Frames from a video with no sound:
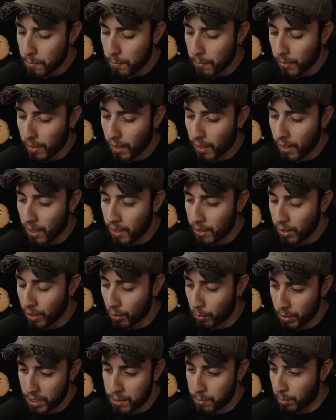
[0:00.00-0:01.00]
And,
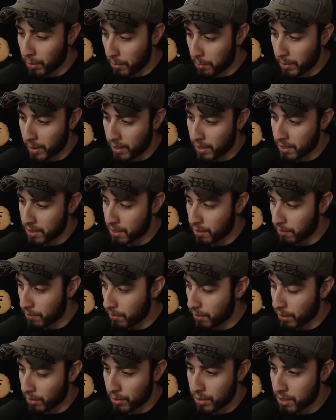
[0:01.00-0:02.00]
we split because of,
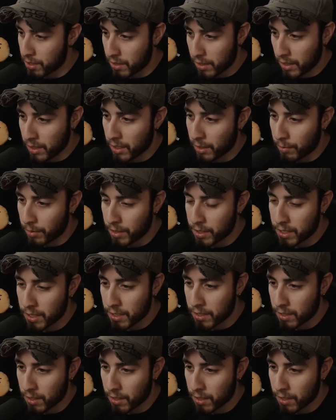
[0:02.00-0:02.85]
just indifferences.